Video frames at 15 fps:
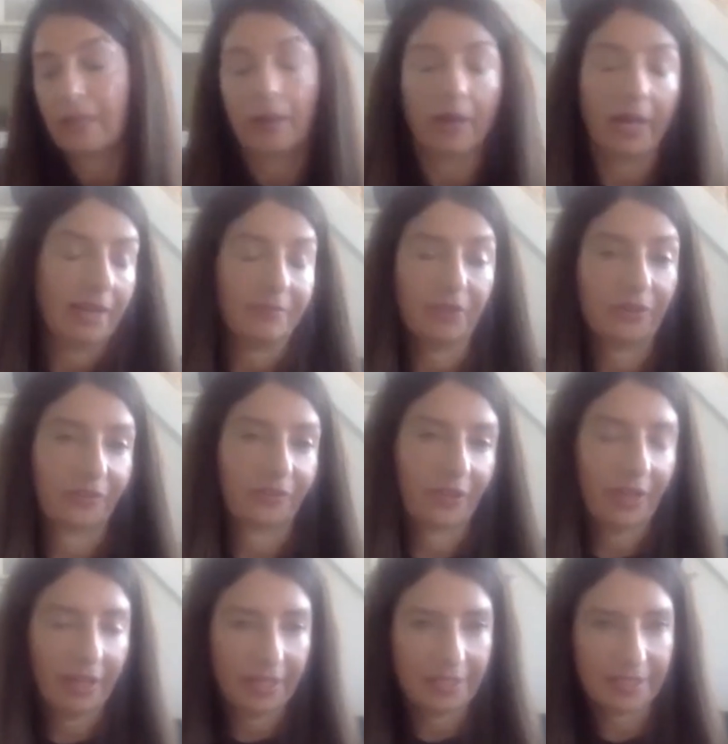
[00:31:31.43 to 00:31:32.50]
I have a lot of
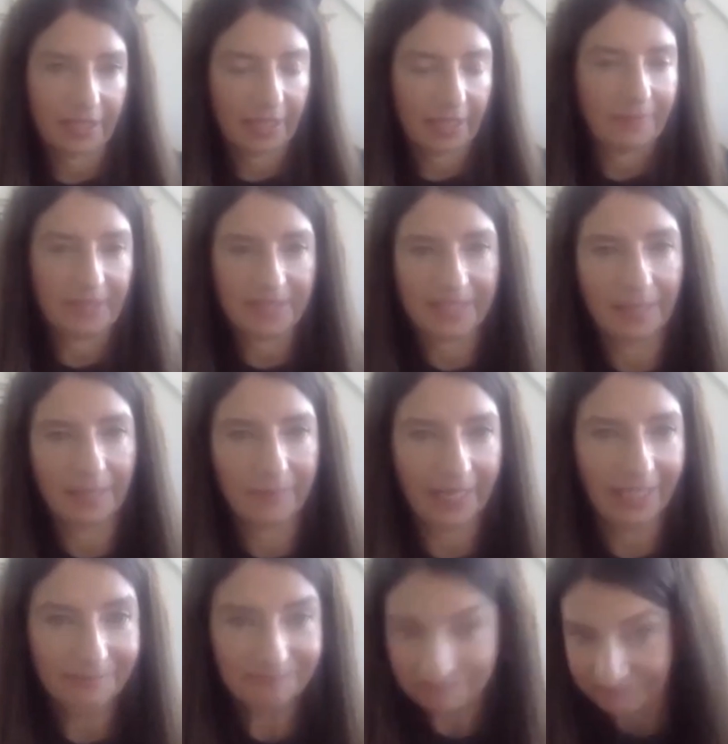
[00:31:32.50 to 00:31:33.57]
clients that come and see
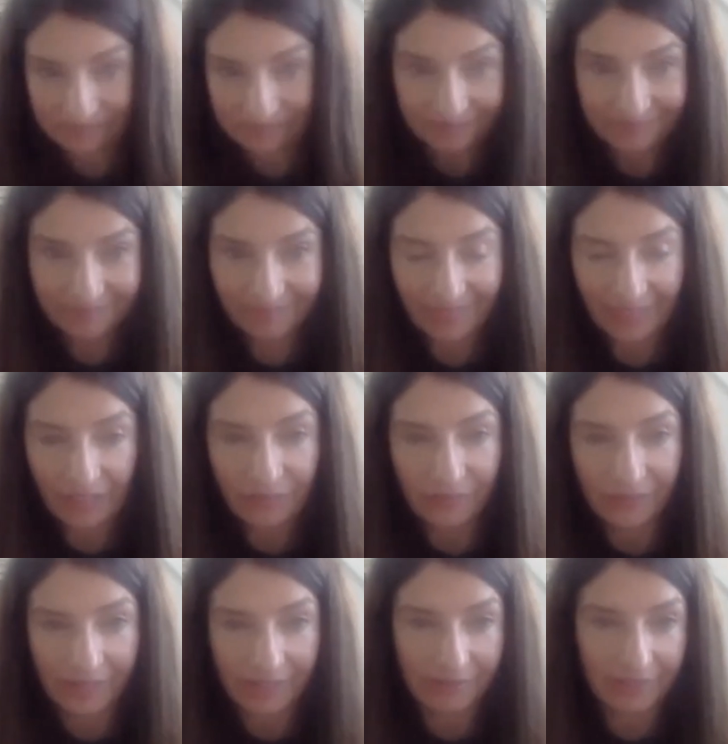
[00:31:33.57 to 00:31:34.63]
me for
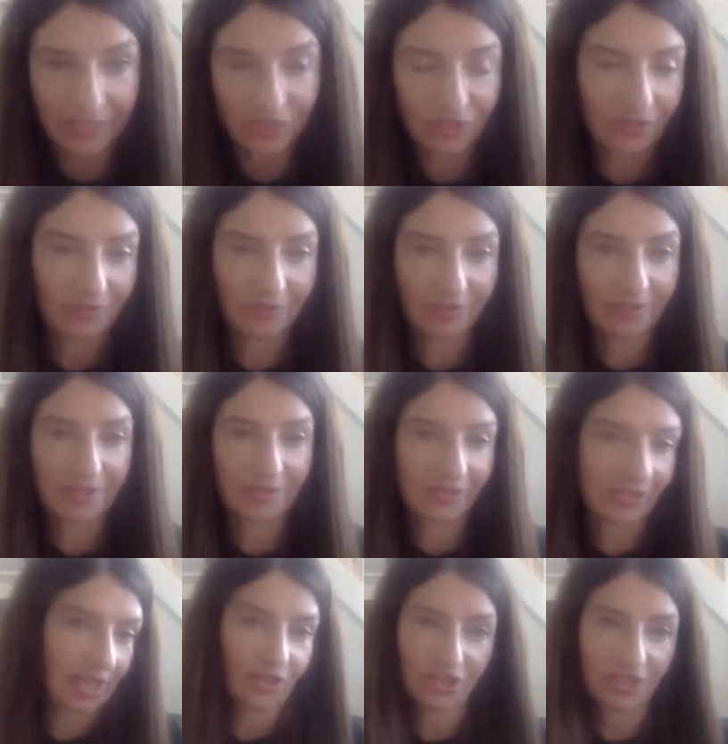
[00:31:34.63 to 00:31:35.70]
our initial
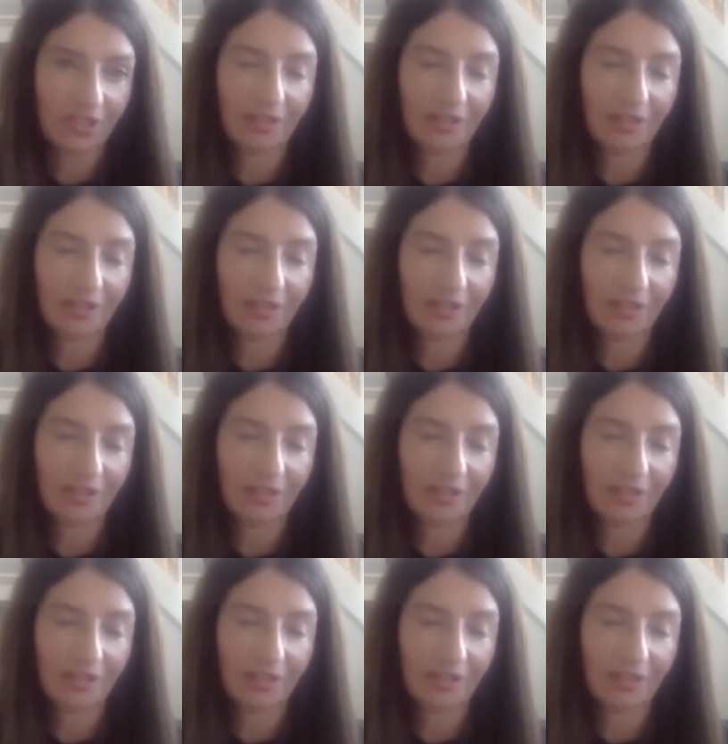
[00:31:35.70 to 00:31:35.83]
consultation.